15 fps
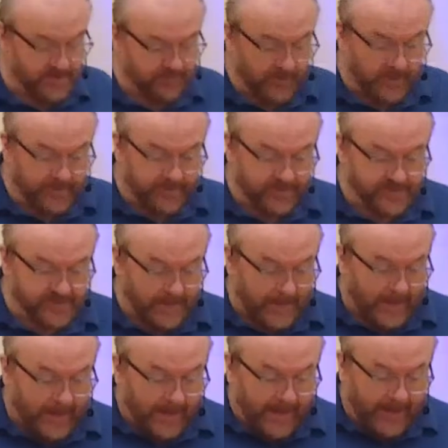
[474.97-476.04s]
of brothers,
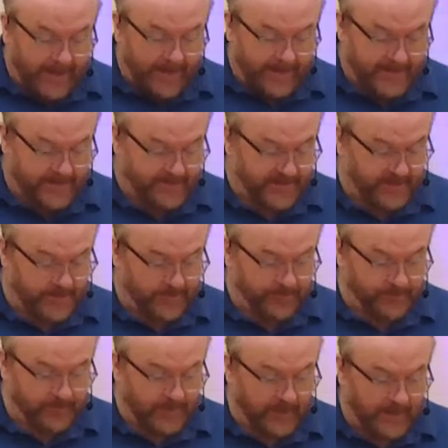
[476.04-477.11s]
and
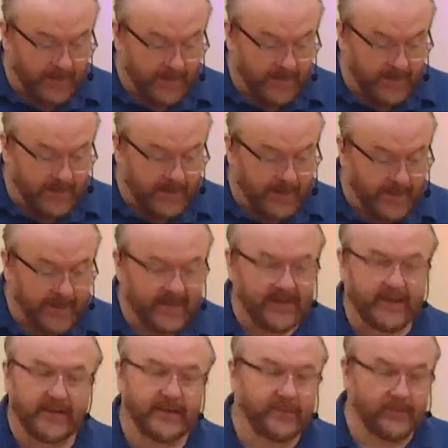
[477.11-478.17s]

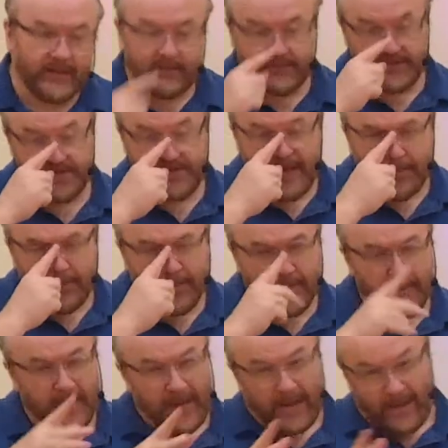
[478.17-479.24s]
he was a
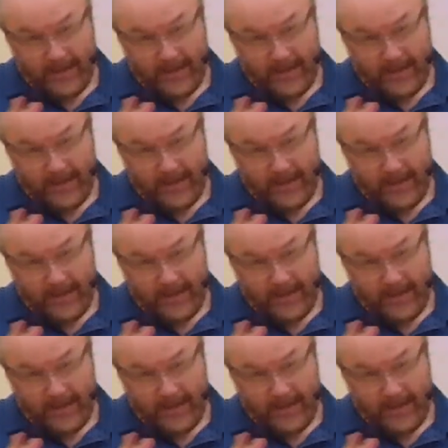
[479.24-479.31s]
shepherd.